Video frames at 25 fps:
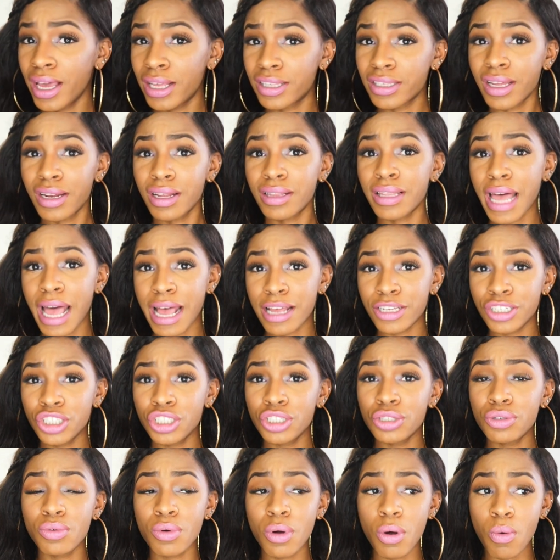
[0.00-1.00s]
It's gonna
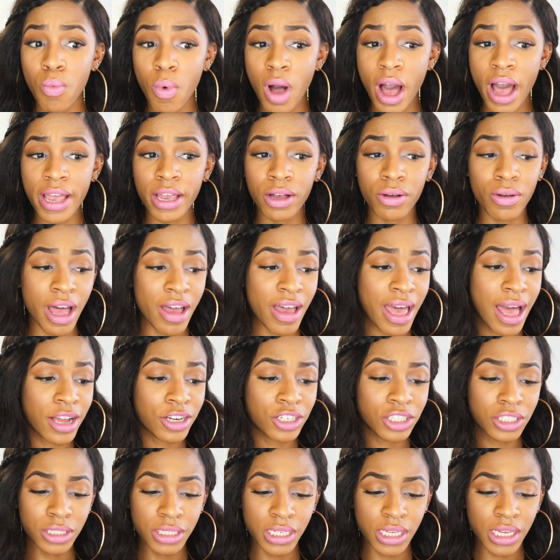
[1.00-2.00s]
last you a while. I
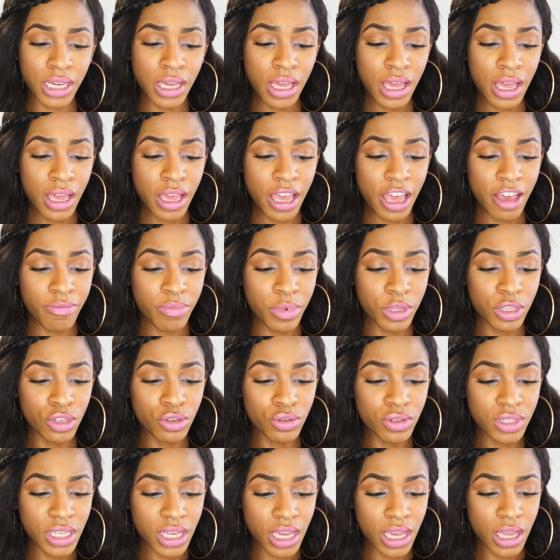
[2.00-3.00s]
actually have been
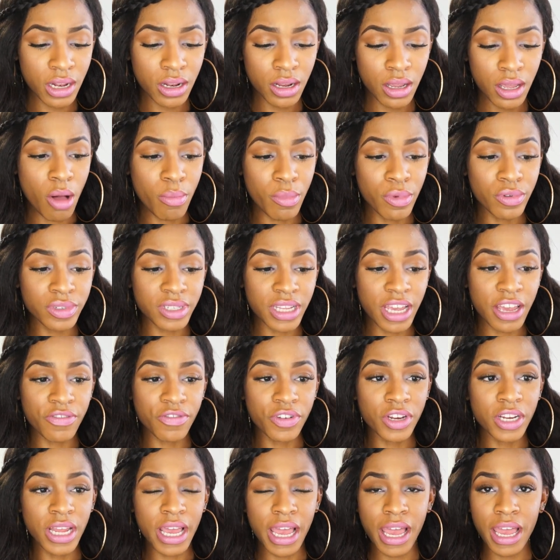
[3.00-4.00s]
using it almost
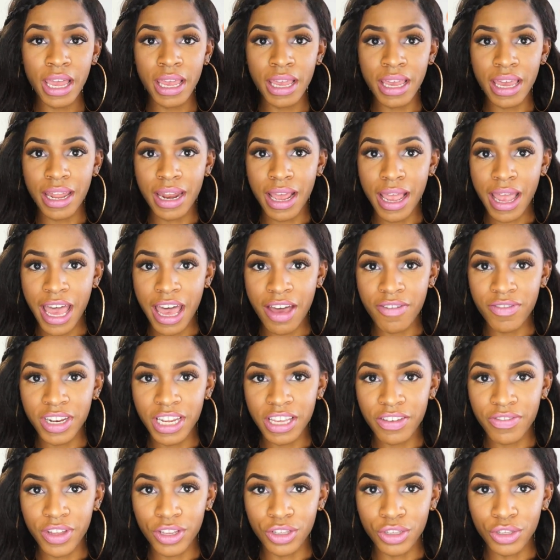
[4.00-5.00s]
every day and I
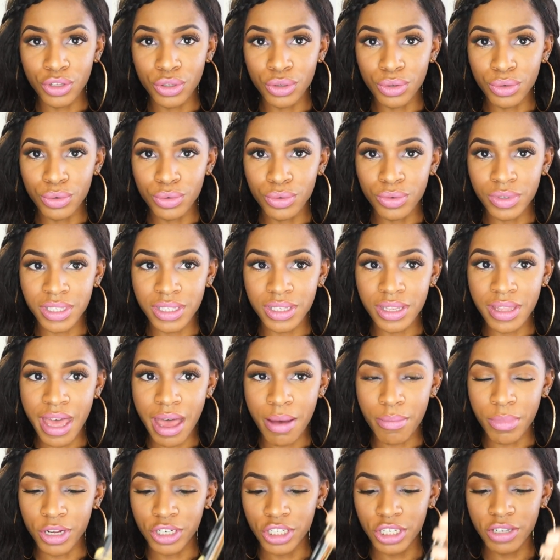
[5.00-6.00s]
haven't even used
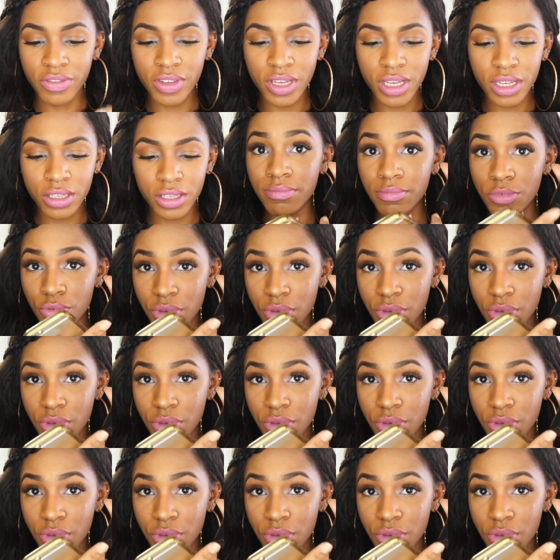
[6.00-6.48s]
that much of it.